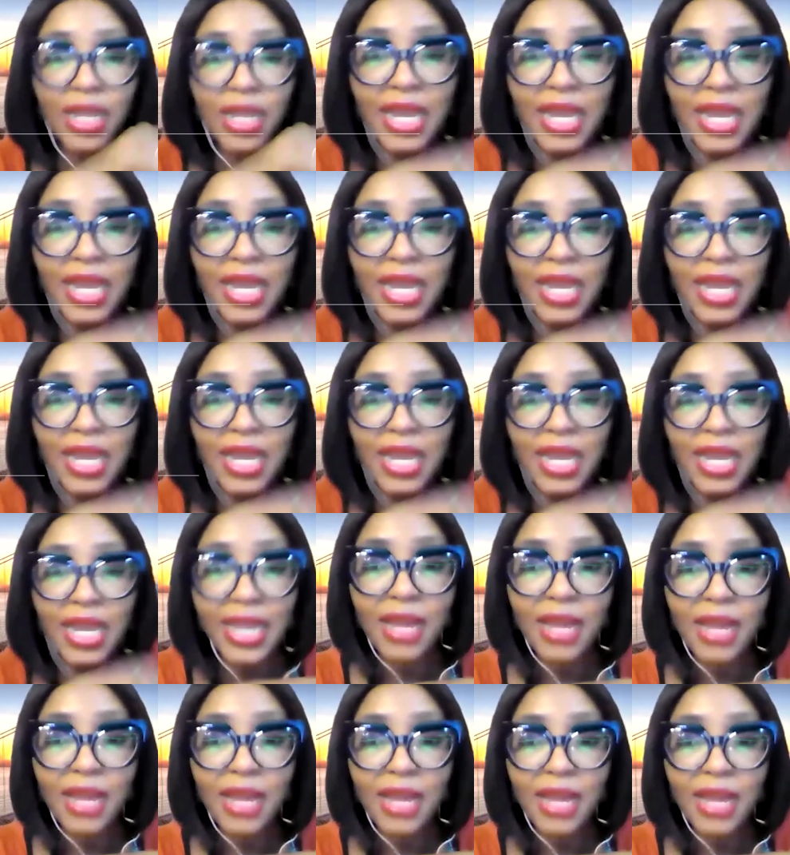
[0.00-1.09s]
currently,
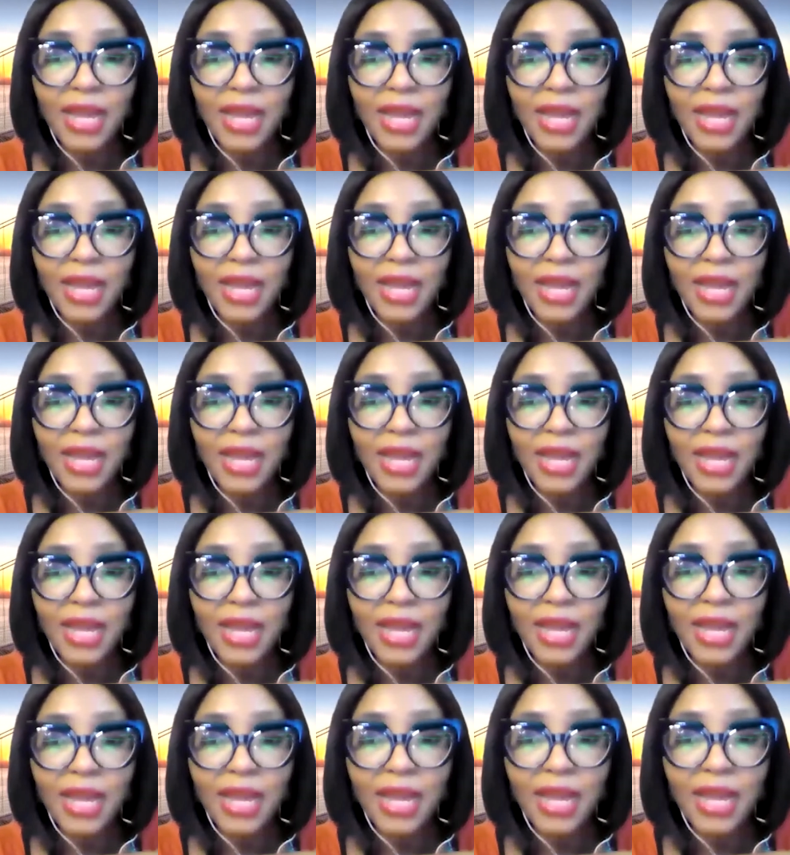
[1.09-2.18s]

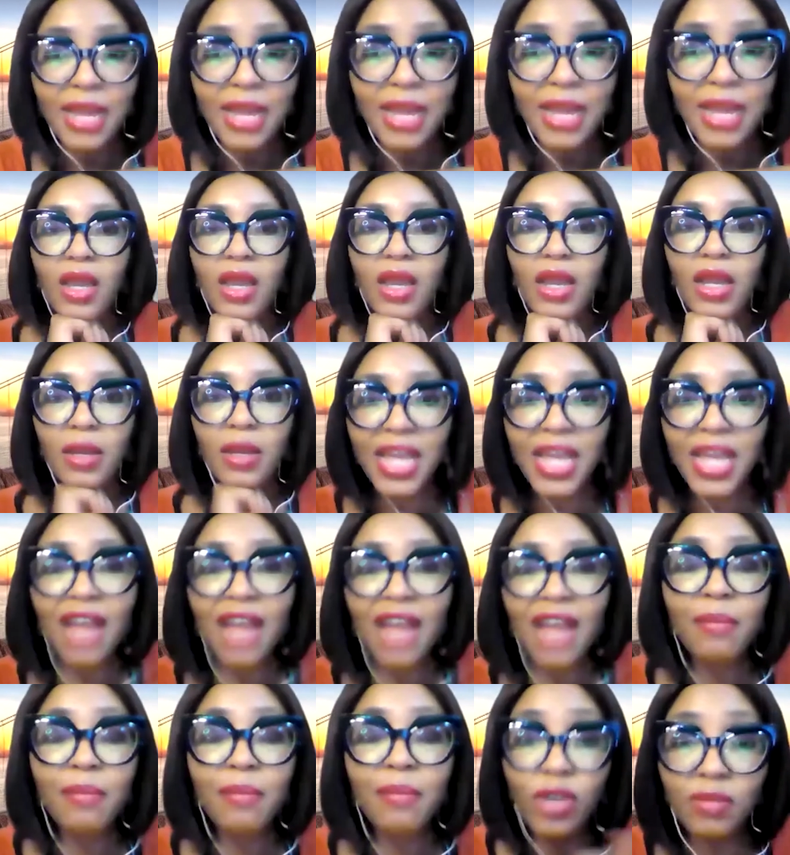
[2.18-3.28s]
they have a board
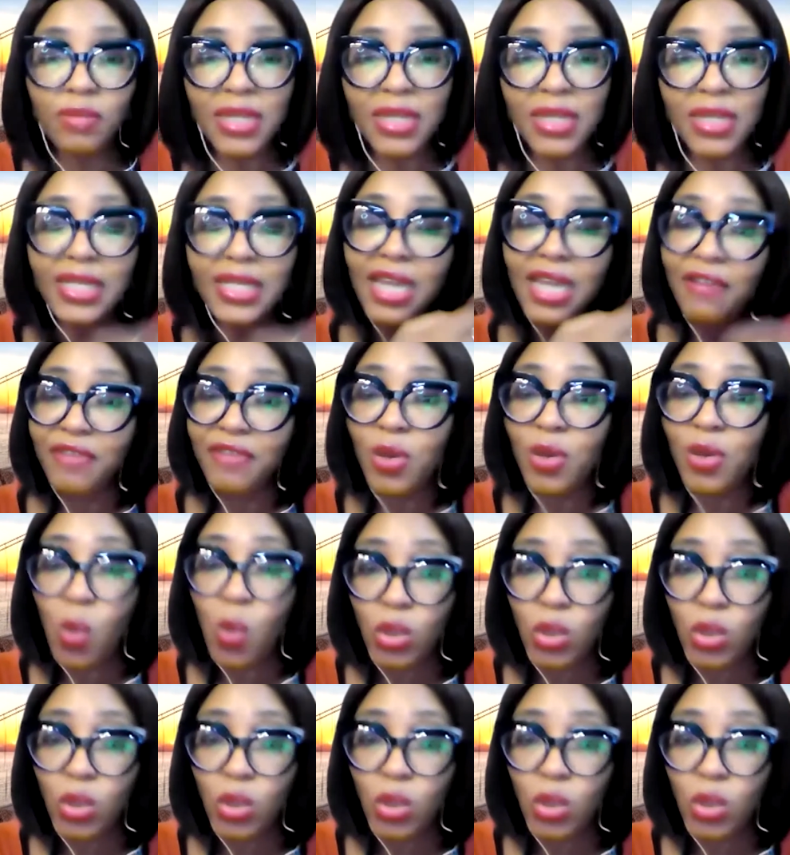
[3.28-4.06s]
meeting every quarter,